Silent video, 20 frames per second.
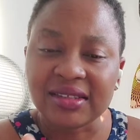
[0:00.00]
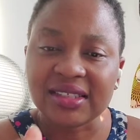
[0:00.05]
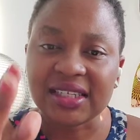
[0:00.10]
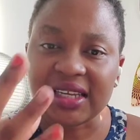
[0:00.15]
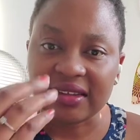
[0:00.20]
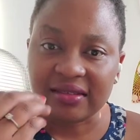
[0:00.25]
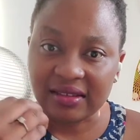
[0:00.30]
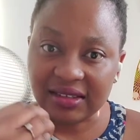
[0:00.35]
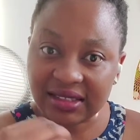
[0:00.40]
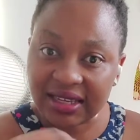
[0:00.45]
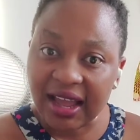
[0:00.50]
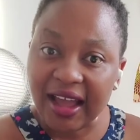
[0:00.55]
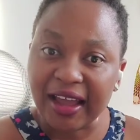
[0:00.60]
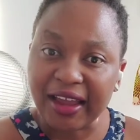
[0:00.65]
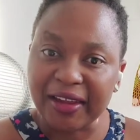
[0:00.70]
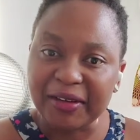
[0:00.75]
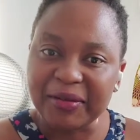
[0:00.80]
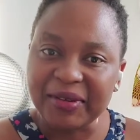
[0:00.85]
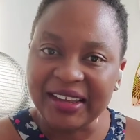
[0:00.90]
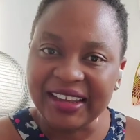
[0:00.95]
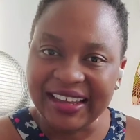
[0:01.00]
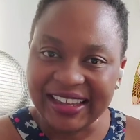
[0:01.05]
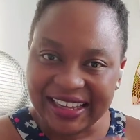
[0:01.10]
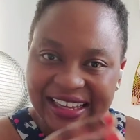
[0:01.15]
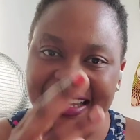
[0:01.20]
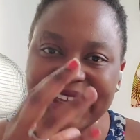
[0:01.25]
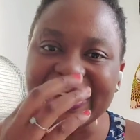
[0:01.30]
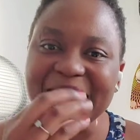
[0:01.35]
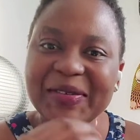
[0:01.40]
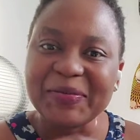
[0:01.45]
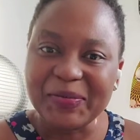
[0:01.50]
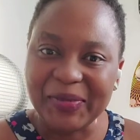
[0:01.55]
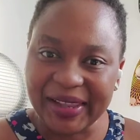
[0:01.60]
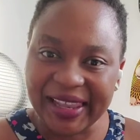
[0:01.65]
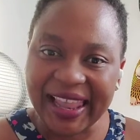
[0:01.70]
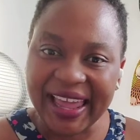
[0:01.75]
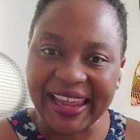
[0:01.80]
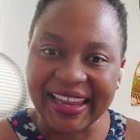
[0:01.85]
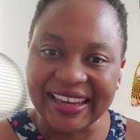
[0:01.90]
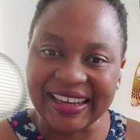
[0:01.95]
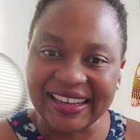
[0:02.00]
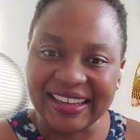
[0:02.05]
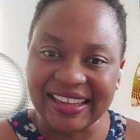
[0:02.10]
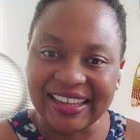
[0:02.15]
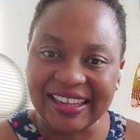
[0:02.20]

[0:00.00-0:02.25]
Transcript: Take the time, plan.